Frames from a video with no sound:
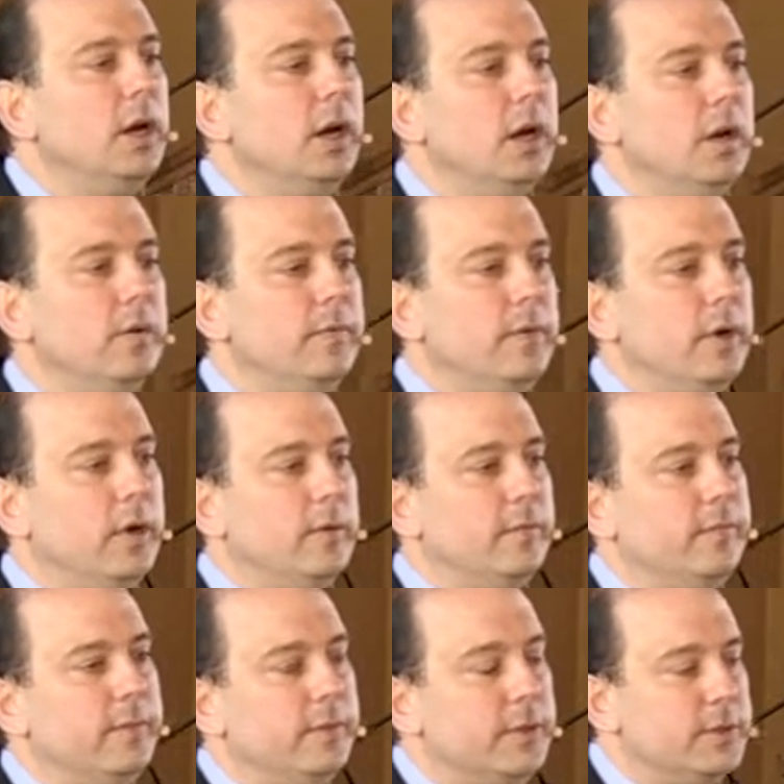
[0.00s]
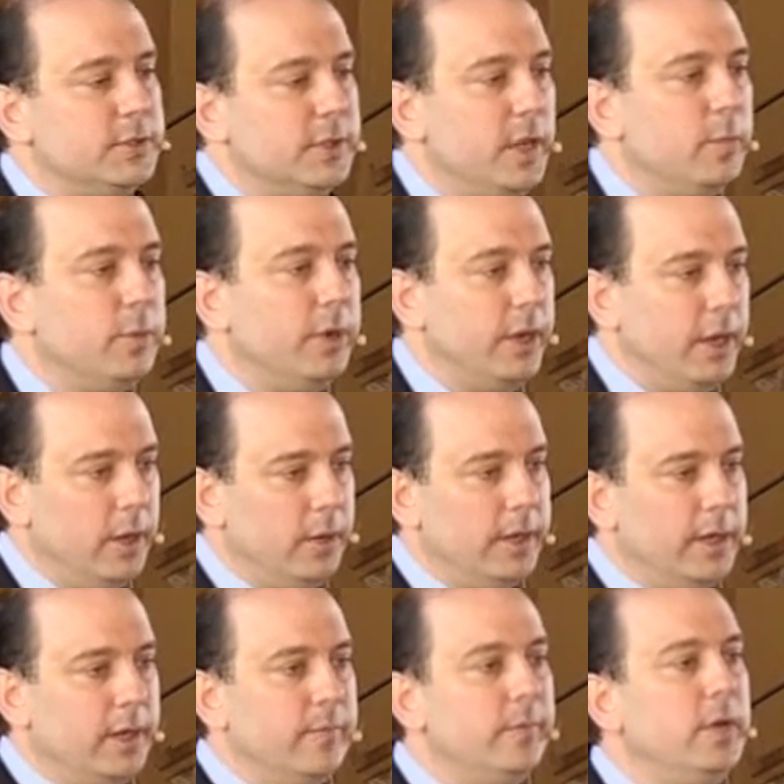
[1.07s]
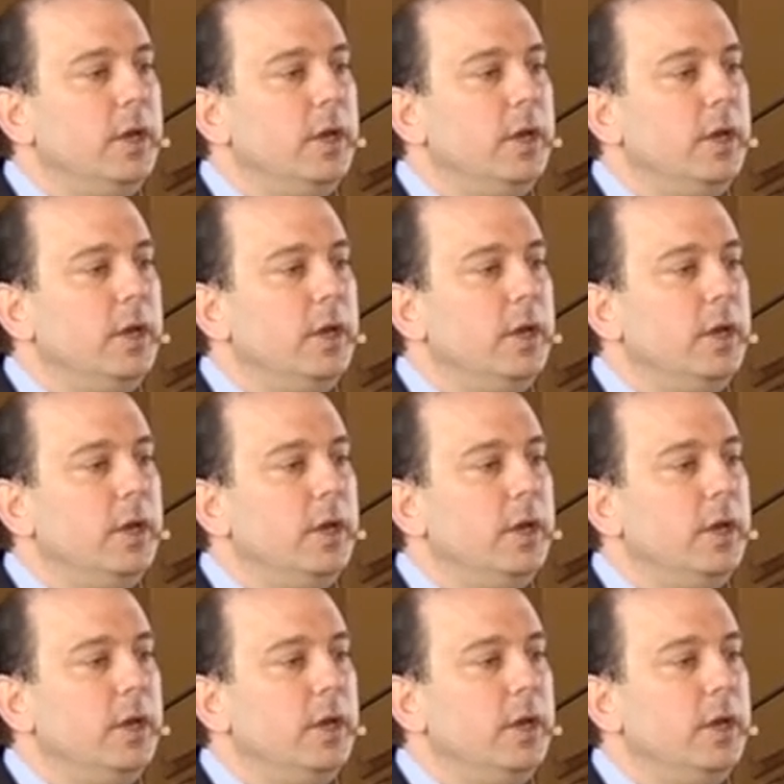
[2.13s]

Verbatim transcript: of, of the Sudbury area.